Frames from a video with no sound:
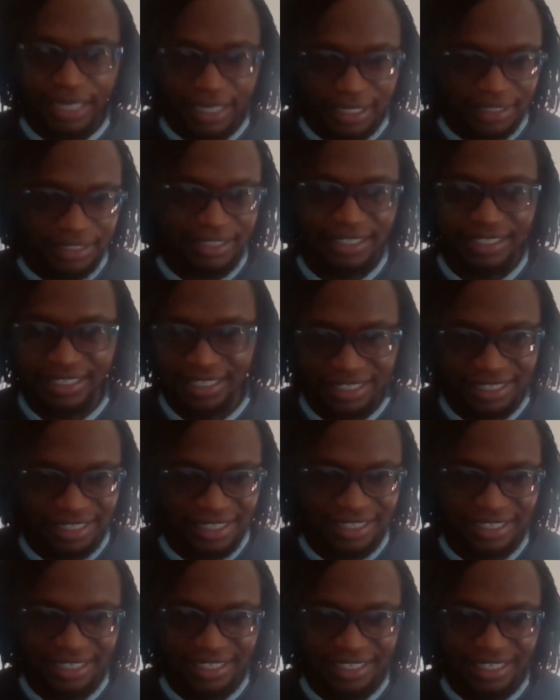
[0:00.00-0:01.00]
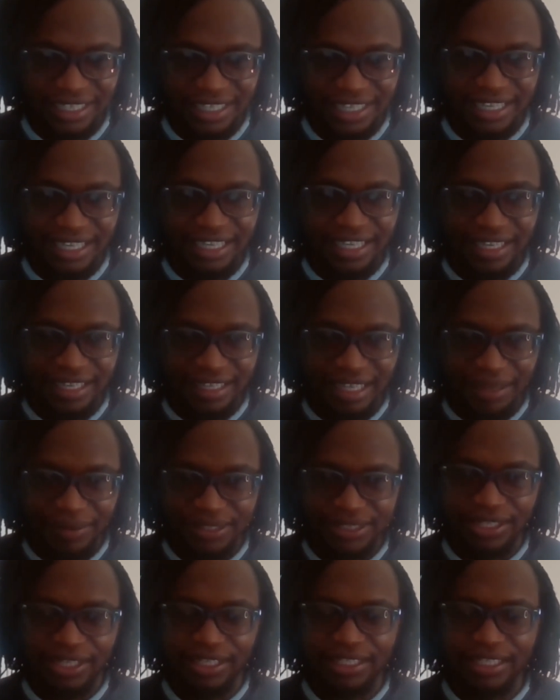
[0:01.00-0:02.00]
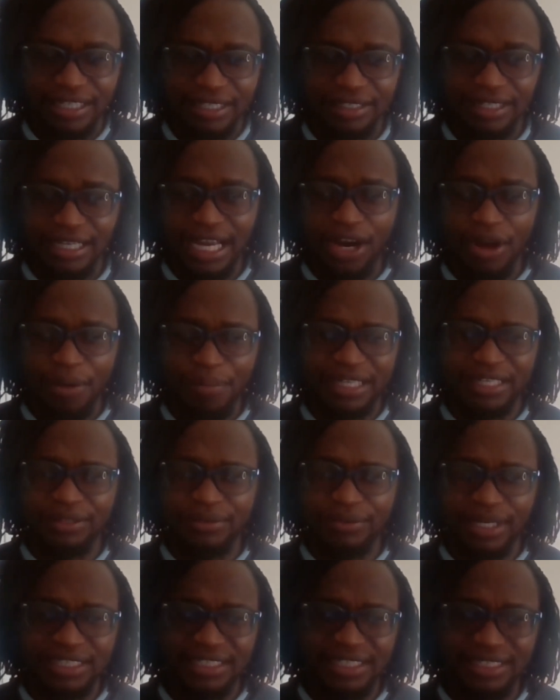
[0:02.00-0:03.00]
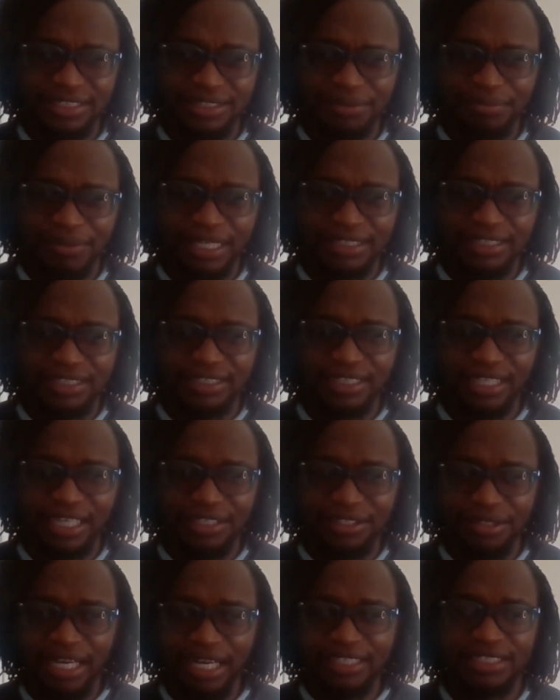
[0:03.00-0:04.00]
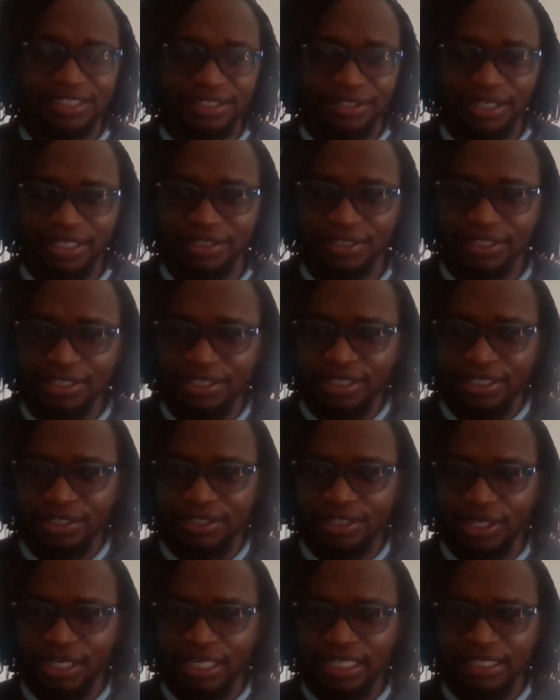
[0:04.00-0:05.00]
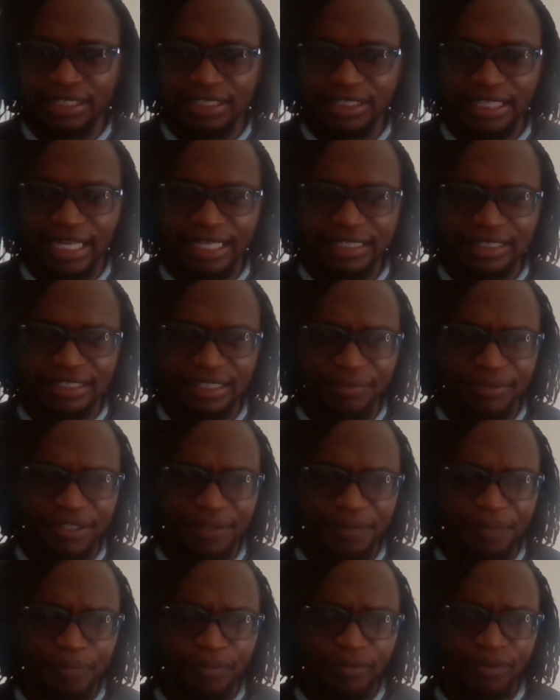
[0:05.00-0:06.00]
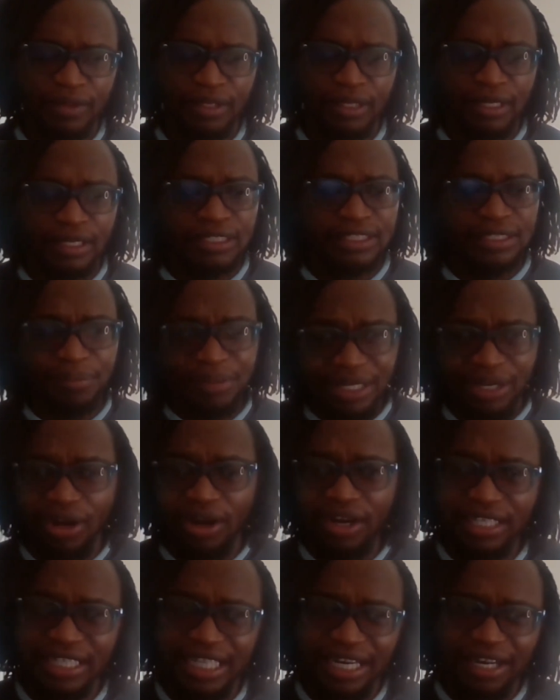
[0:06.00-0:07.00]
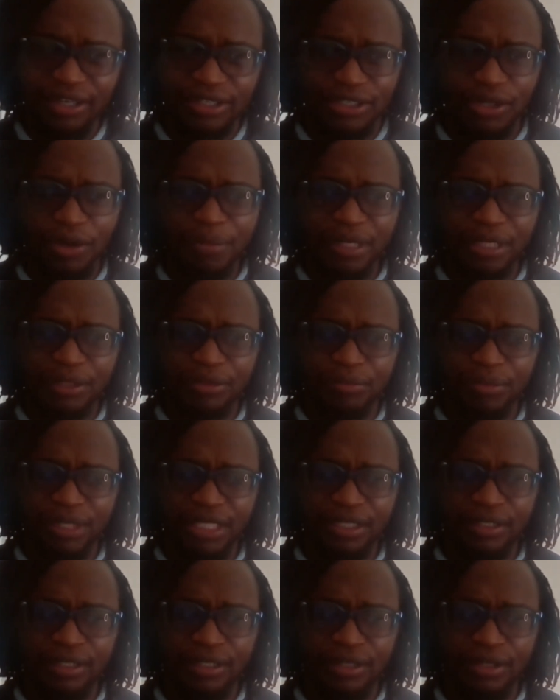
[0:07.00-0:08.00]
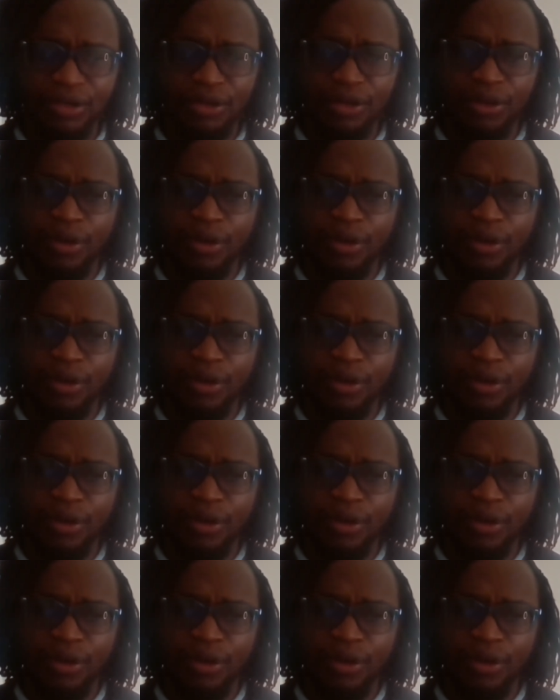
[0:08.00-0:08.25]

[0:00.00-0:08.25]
Right. That was a lot. I hope I didn't rush it too much and you actually got to understand something. It's a bit longer than I was hoping it would be.